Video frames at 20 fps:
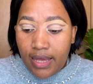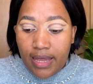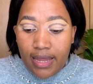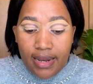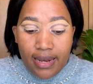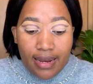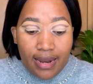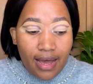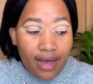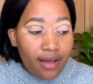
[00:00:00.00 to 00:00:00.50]

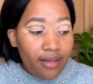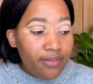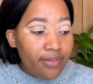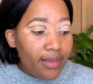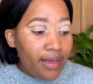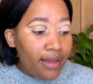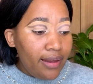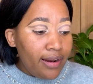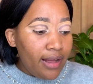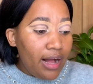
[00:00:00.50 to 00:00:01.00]
Now
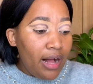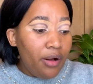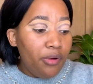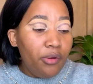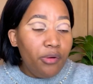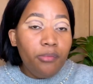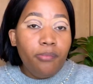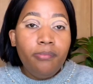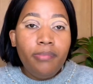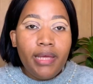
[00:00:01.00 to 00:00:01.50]
that our
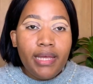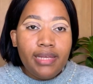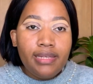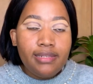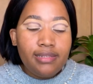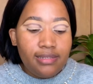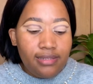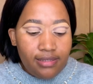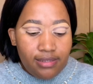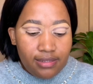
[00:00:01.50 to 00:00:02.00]

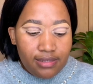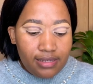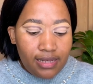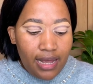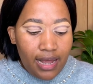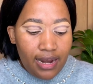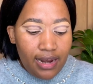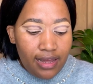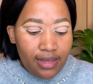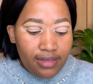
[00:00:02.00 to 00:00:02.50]
base
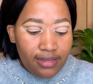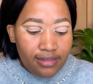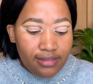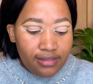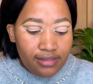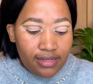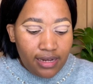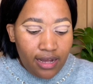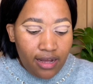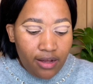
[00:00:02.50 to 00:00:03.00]
color is
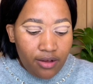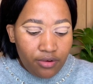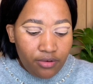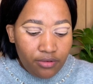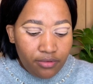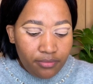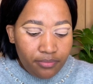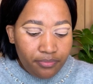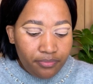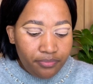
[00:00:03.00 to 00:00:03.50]
down,
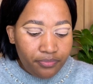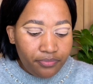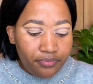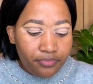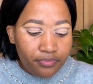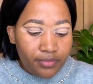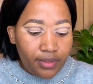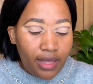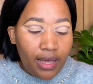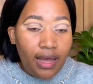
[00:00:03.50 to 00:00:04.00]

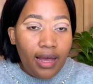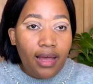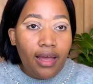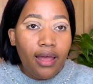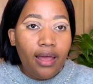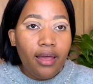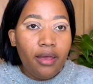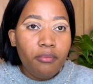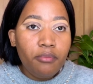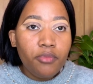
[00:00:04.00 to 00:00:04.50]

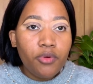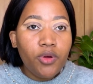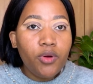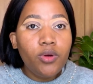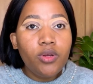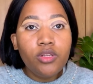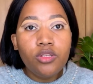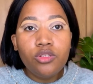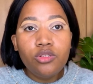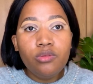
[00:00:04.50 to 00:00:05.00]
I'm
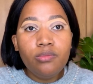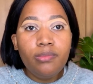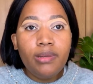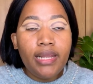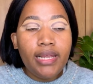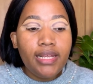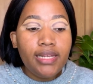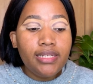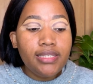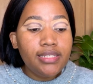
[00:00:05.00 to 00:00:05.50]
going to
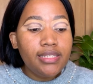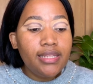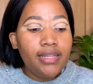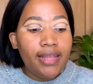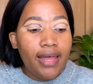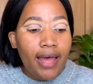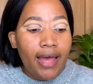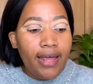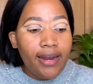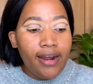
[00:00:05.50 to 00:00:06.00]
blend
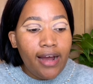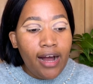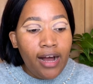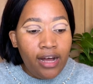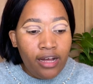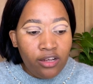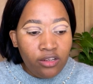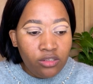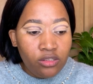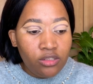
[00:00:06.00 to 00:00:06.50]
that
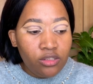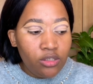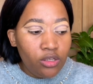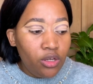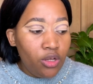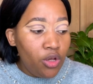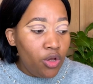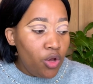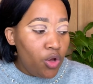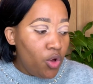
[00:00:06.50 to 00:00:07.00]
out
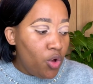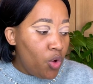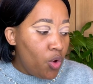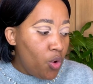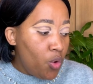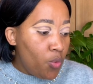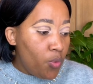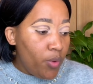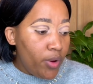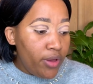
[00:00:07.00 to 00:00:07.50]

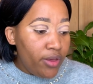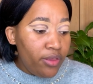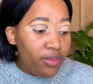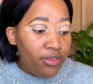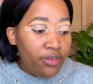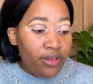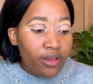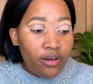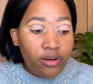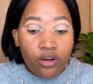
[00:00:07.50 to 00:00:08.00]
with
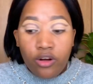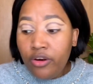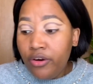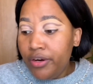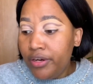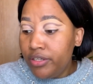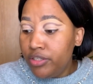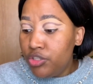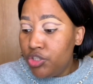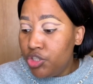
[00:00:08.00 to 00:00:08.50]
an
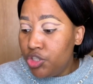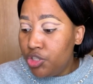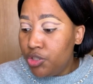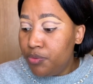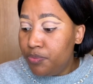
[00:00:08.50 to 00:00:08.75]
orange.